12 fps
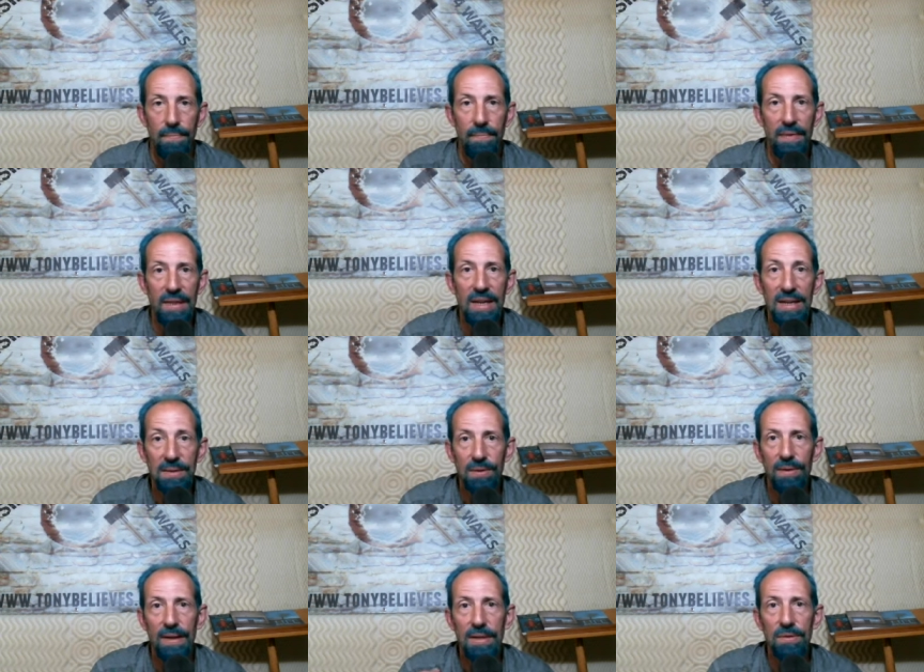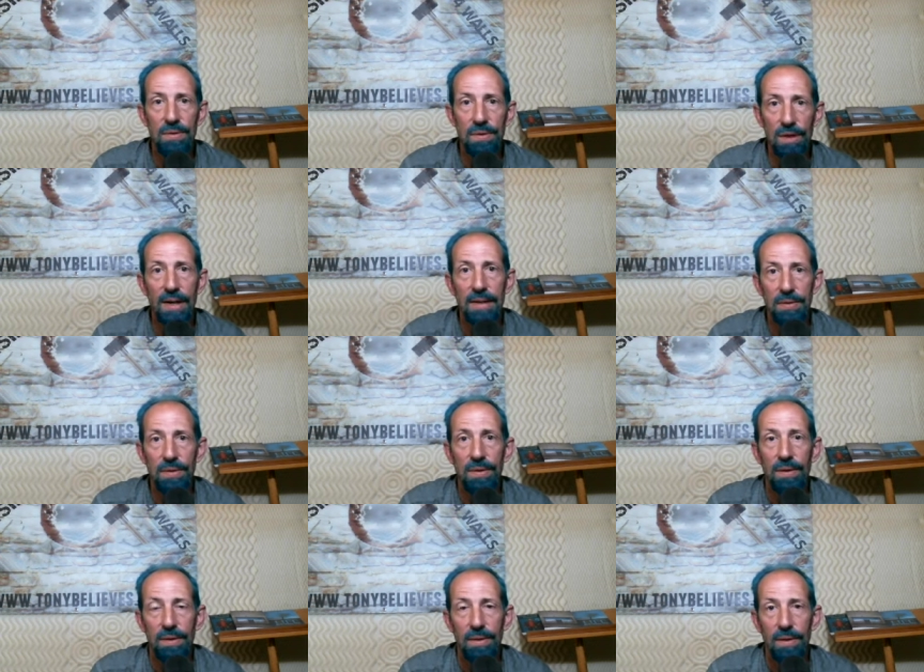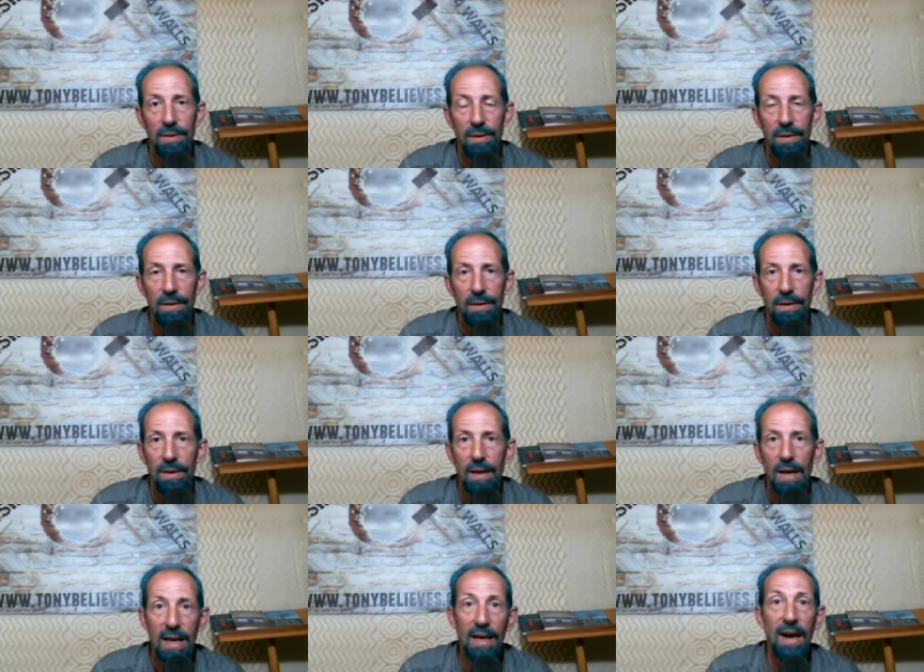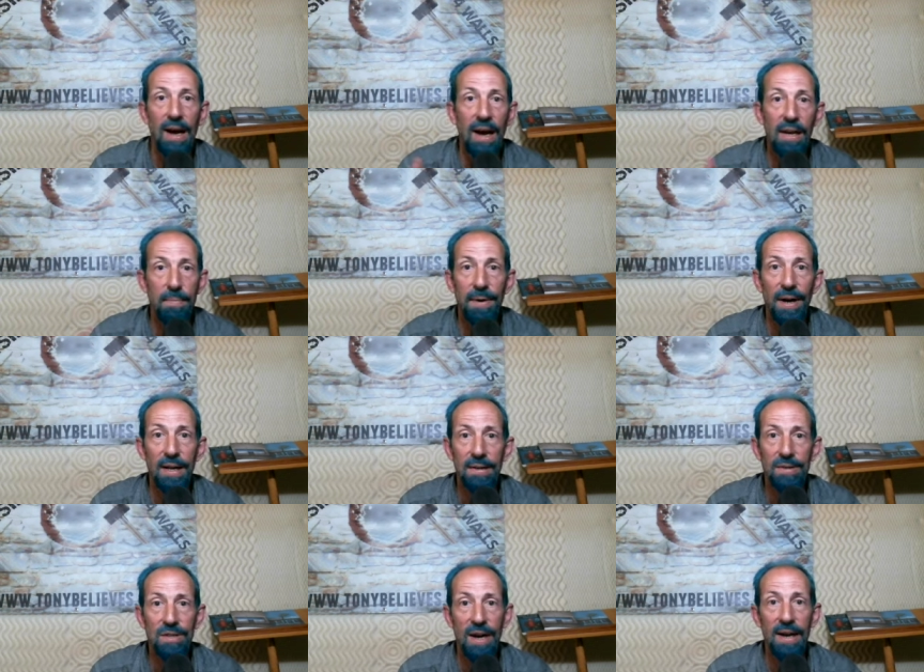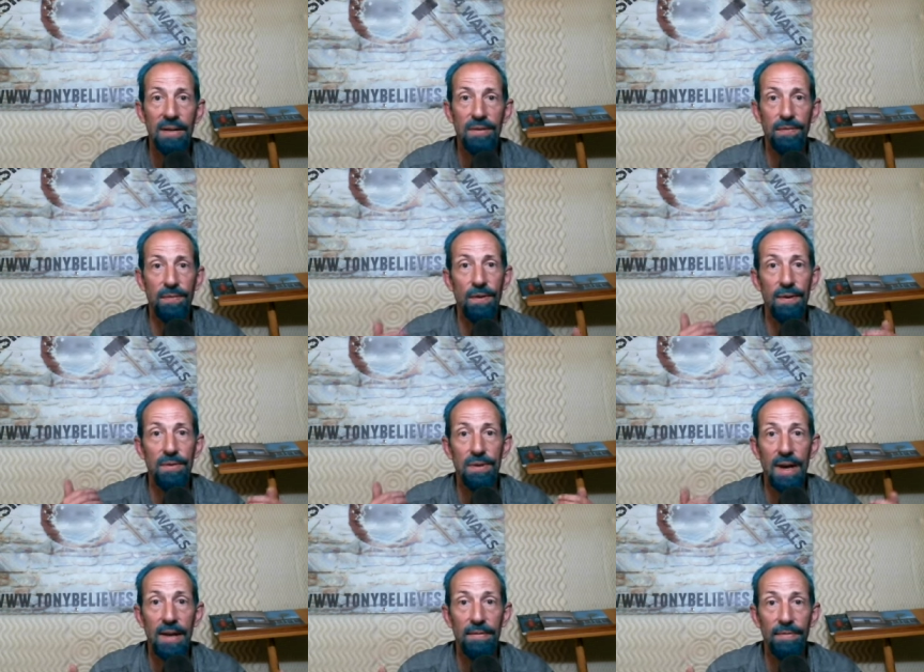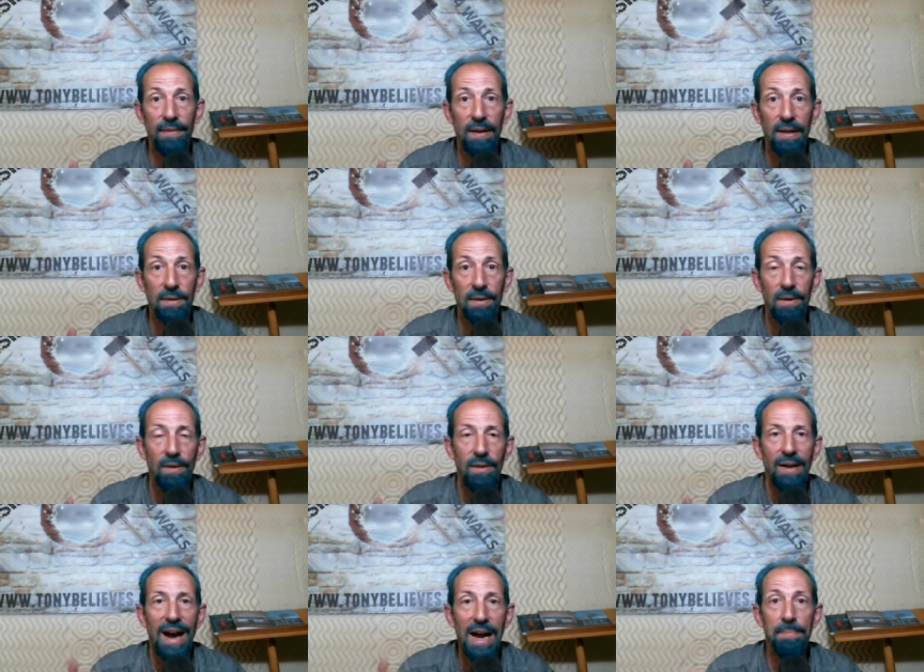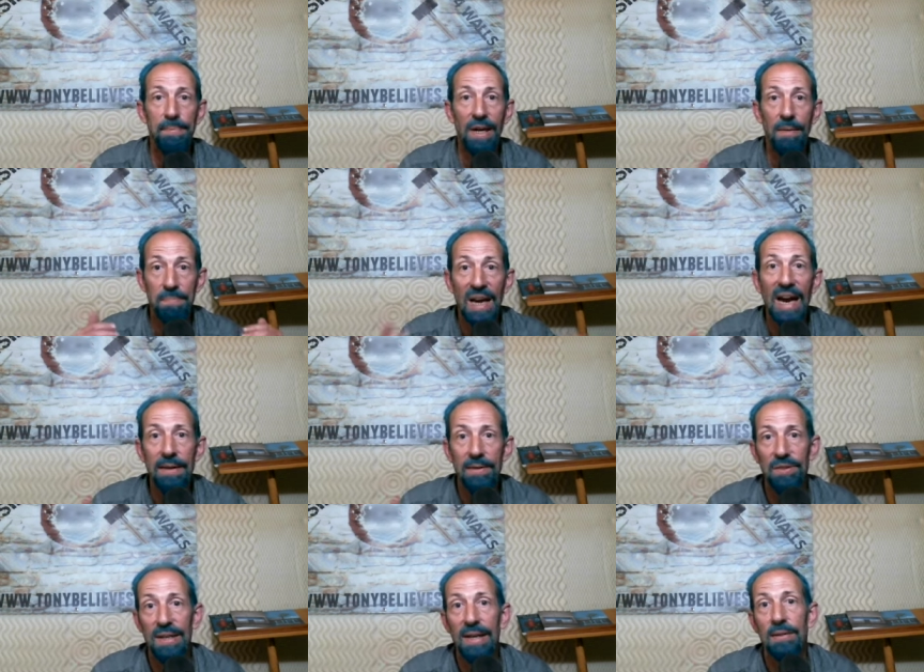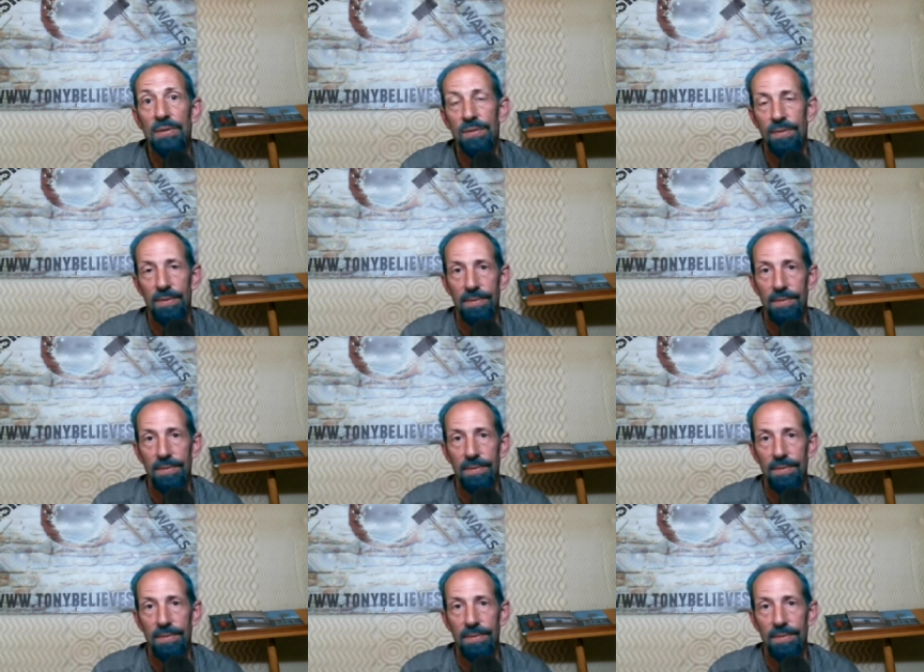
This is just, and I apologize for those I offend, hyped up nonsense.